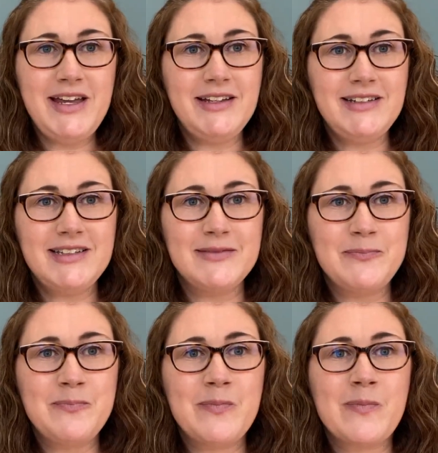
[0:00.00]
means?
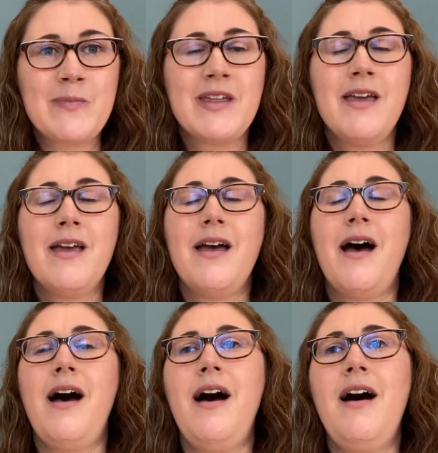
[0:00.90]

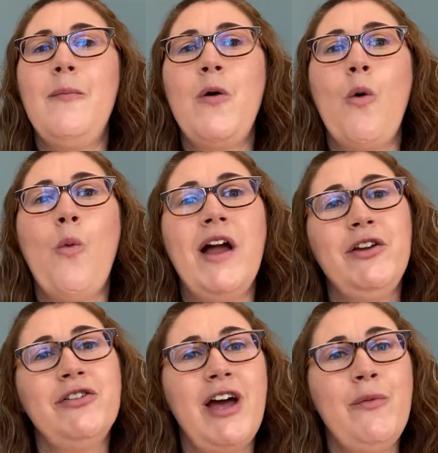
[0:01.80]
When
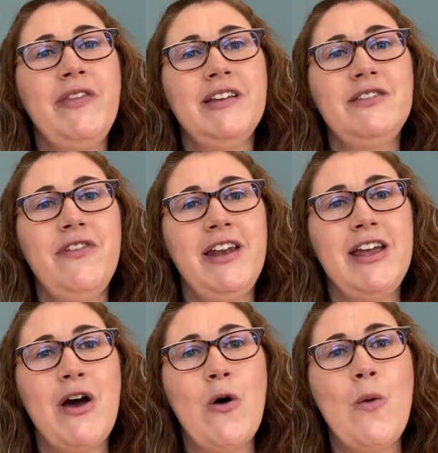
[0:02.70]
you're done with this
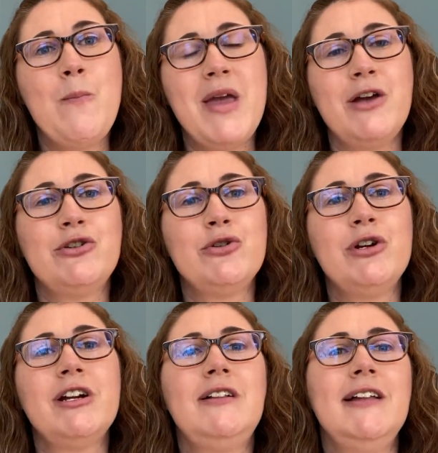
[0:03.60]
video, make
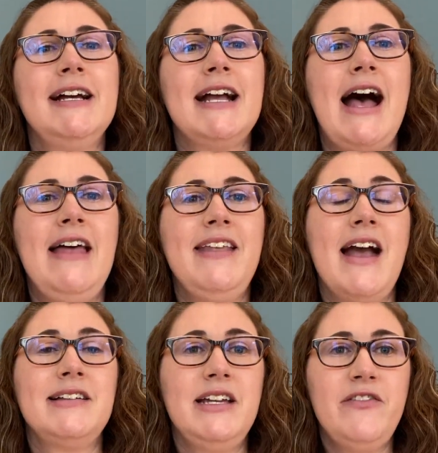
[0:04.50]
sure to click on the
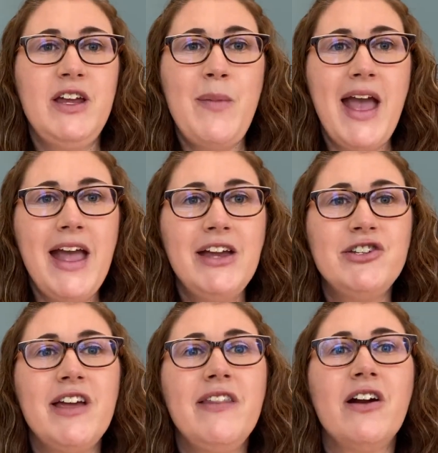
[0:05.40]
activity
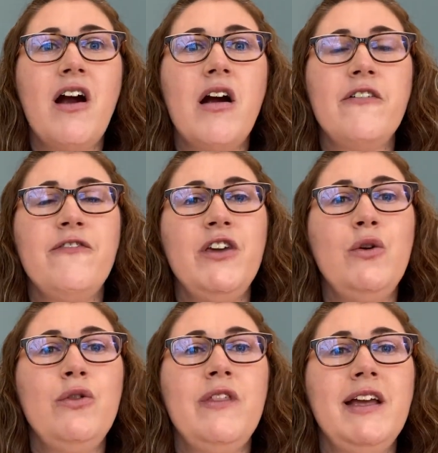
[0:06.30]
page, and there are a
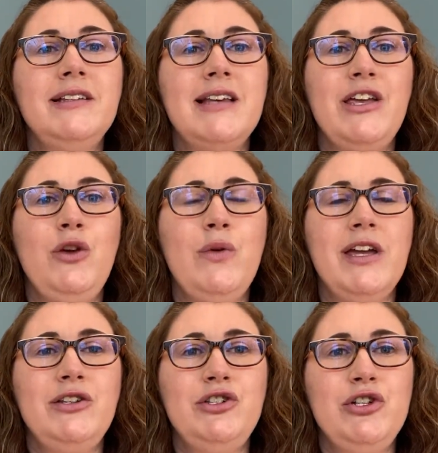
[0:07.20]
few things that you
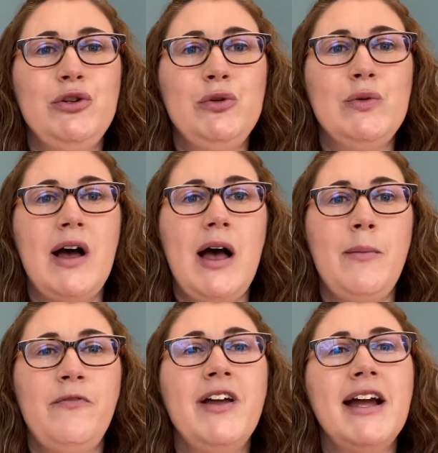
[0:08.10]
can do,
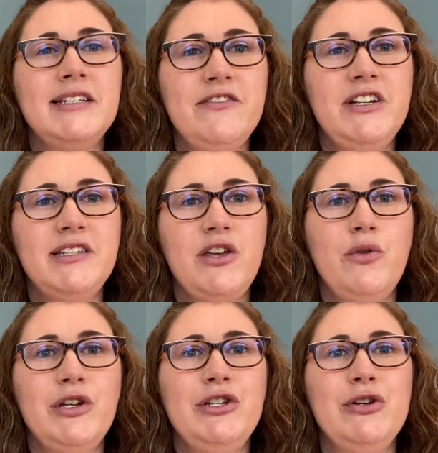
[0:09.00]
fun activities that
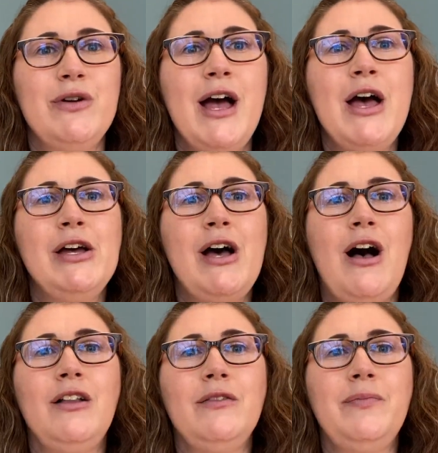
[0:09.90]
you can do
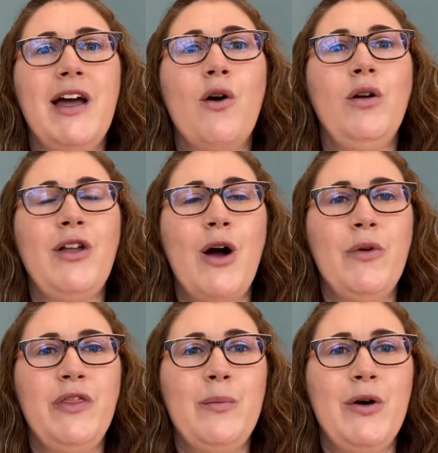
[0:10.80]
that go along
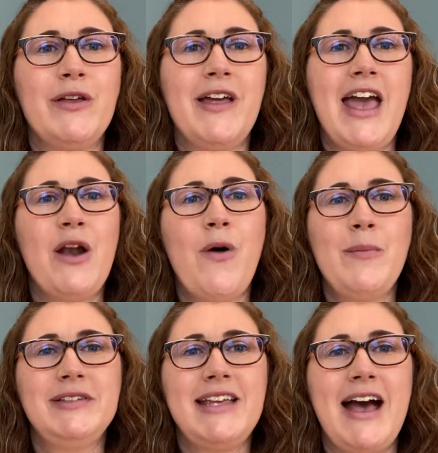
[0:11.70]
with the book, The
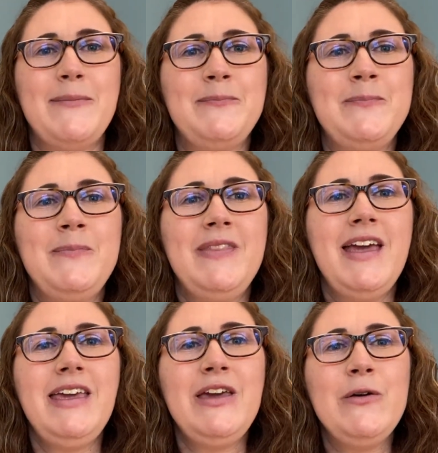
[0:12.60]
Catawampus Cat.
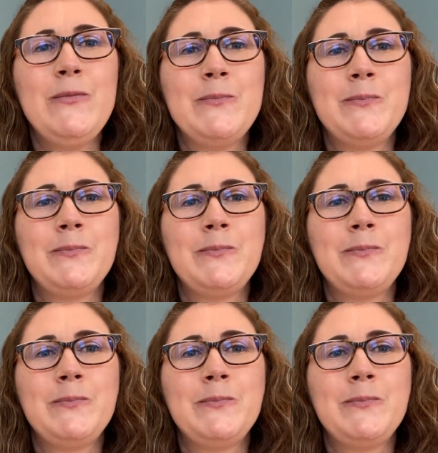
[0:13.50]
Thank you.